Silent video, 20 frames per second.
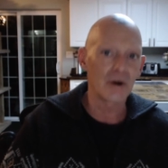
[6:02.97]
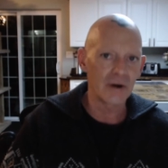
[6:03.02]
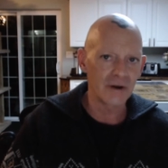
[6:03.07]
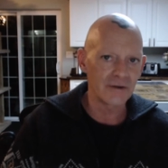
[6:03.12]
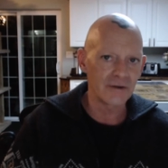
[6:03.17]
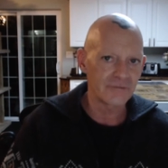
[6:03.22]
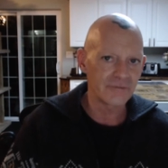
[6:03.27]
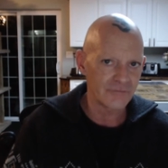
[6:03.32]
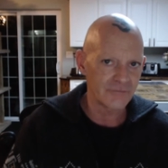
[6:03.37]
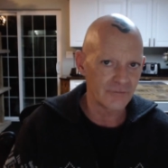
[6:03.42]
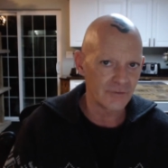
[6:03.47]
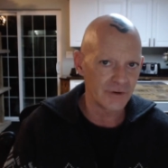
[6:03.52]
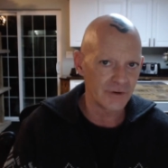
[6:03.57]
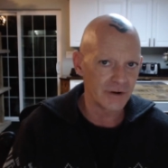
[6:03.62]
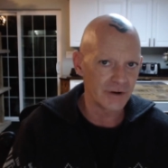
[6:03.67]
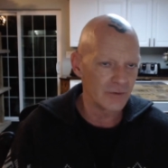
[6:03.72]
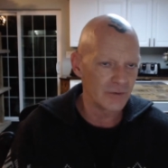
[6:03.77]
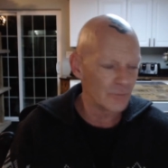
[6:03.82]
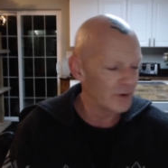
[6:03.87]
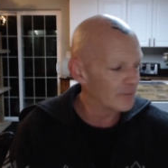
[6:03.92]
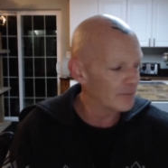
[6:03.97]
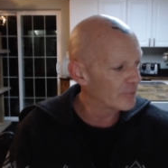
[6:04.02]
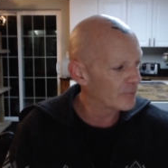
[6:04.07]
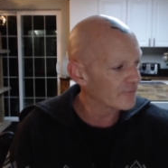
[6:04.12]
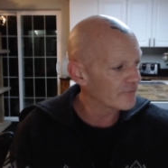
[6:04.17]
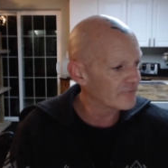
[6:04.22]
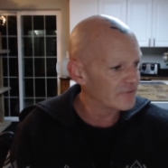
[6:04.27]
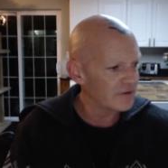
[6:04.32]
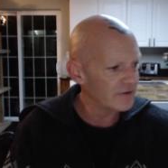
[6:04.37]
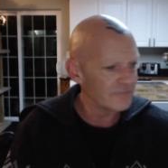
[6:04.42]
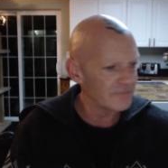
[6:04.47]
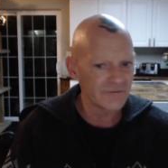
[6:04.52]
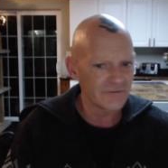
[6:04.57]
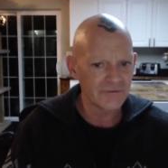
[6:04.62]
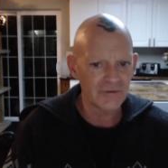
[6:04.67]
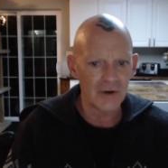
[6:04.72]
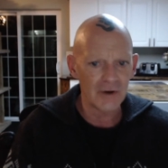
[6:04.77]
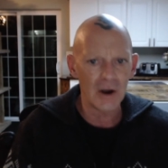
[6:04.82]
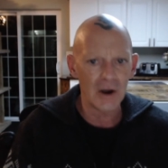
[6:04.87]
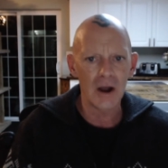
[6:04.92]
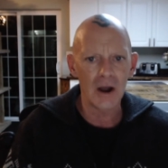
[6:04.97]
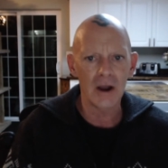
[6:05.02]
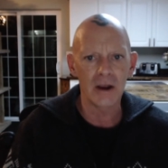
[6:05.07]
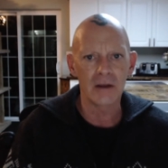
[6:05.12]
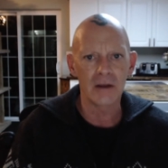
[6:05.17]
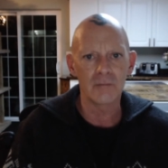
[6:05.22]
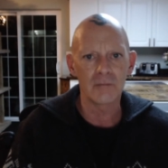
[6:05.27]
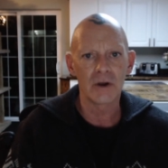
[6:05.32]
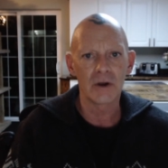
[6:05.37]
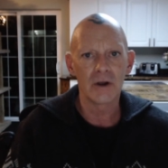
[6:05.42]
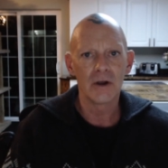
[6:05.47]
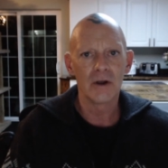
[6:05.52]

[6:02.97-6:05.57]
history and we perceive a time